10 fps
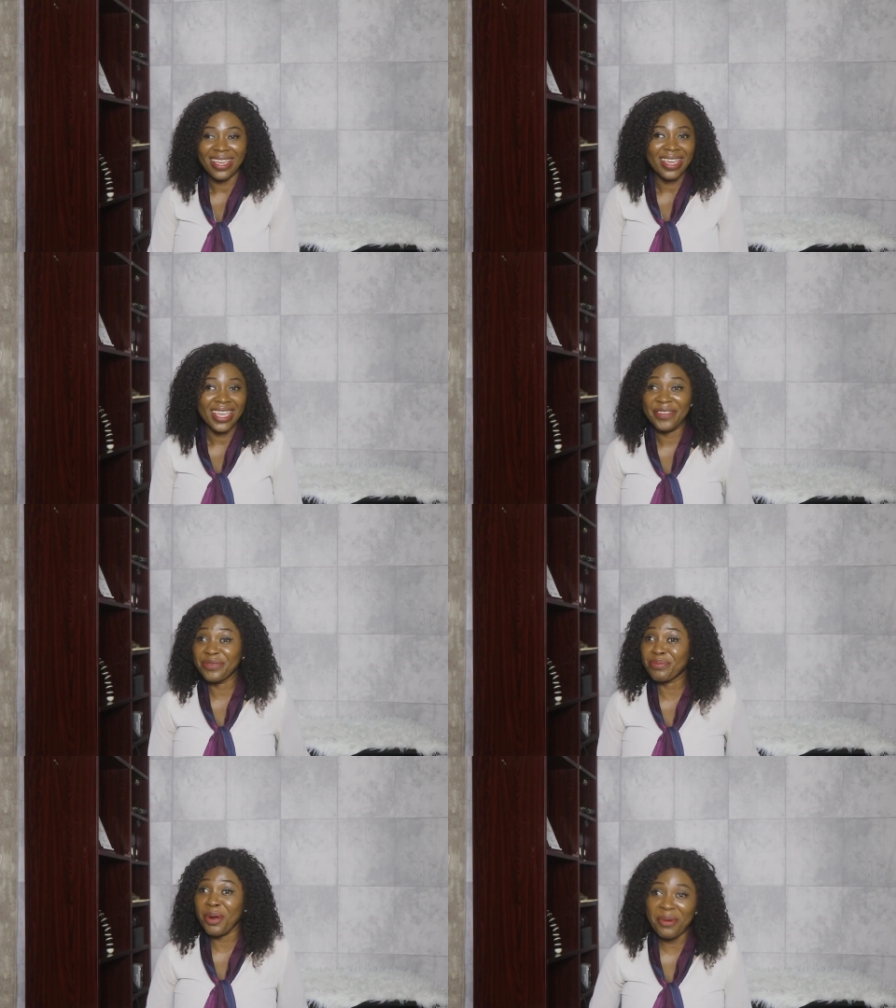if
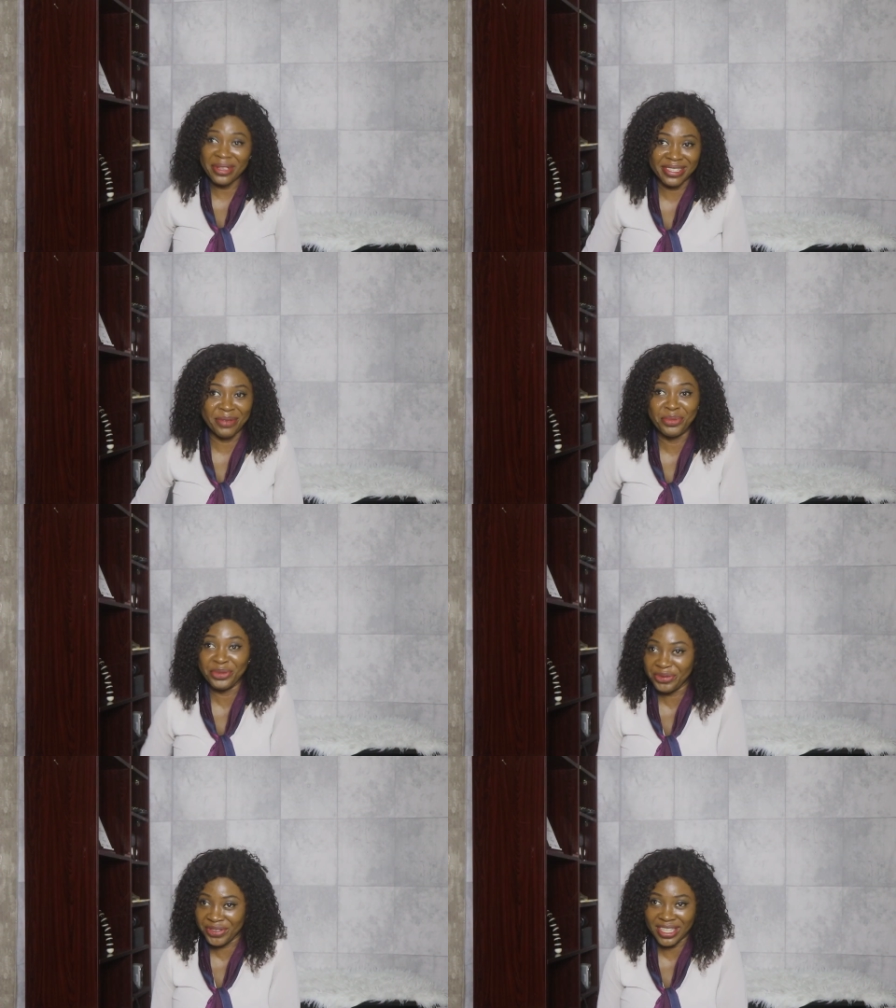Mpho was a
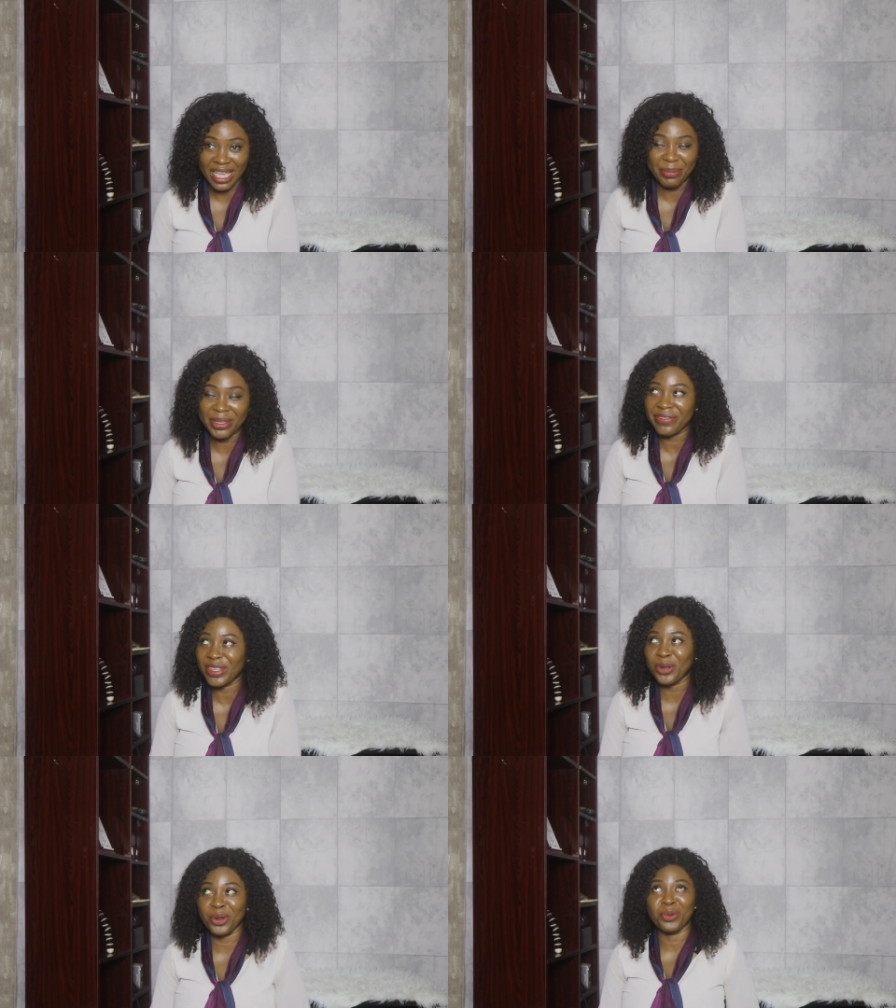movie, I'm definitely
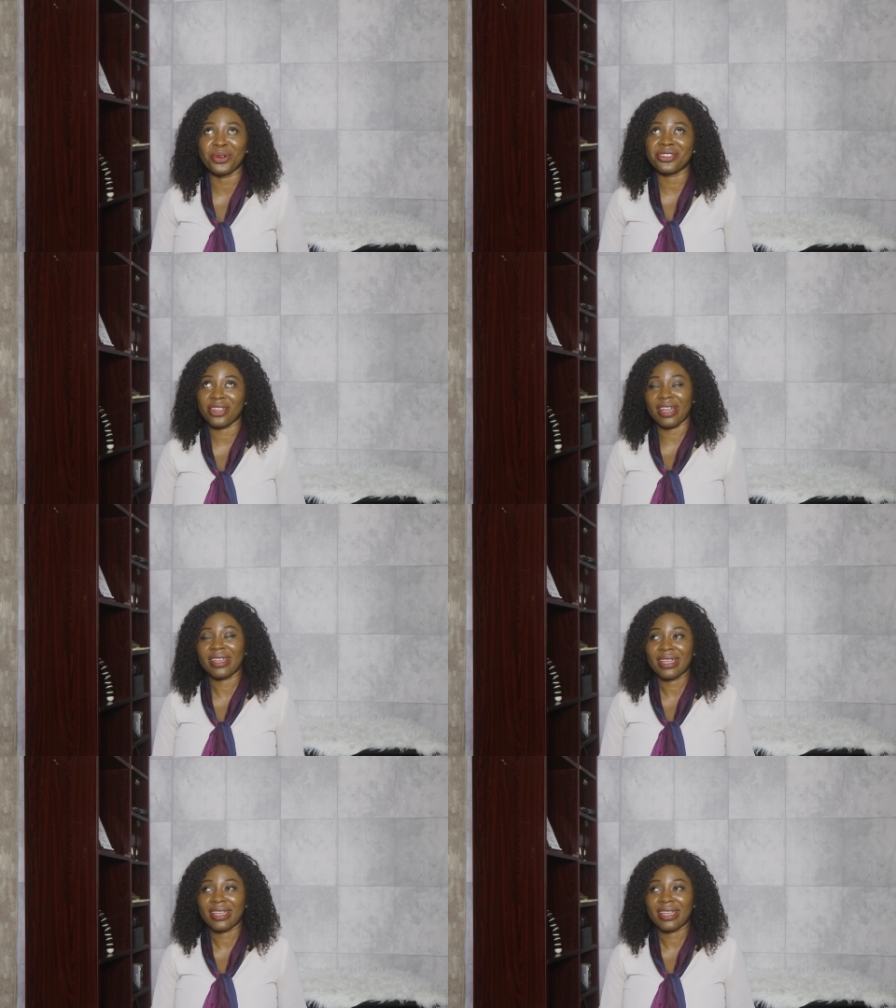gonna watch her.